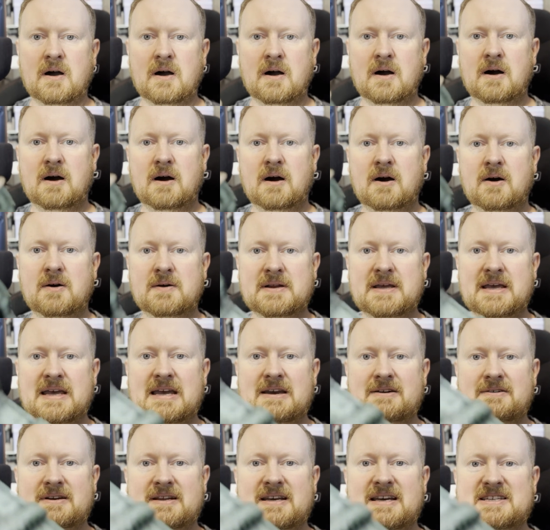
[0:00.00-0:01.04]
Oh, and
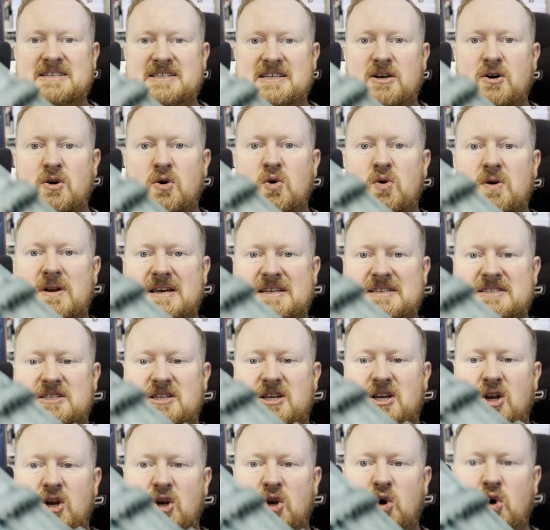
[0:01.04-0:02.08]
here it is in all its
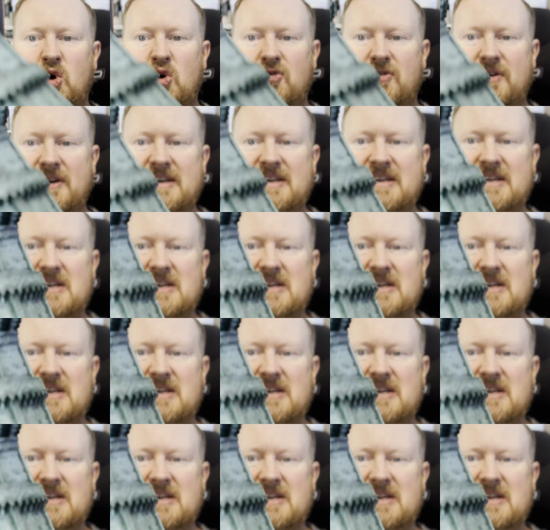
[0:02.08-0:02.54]
glory.